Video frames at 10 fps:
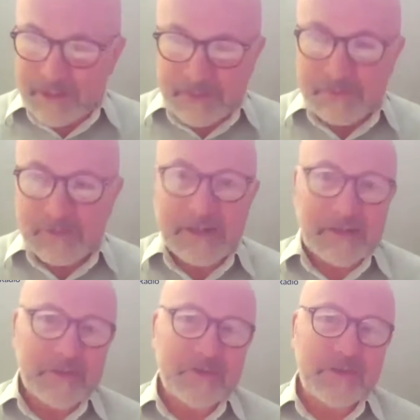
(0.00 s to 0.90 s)
a
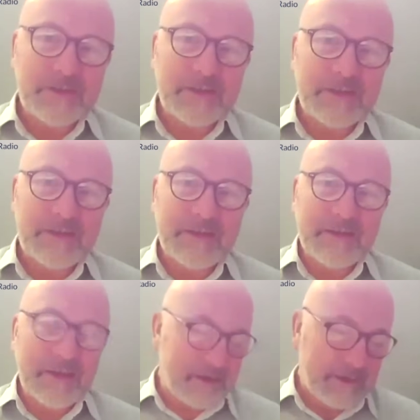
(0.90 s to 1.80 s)
regulatory
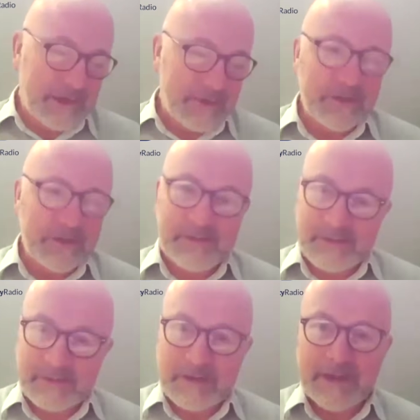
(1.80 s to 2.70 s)
level and at a
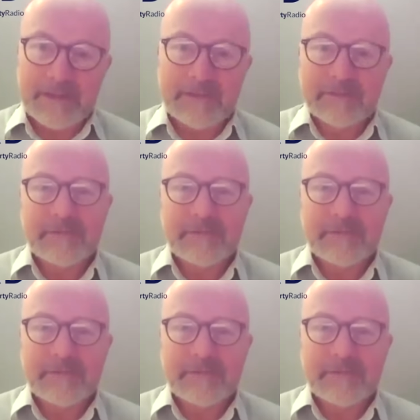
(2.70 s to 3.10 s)
guidance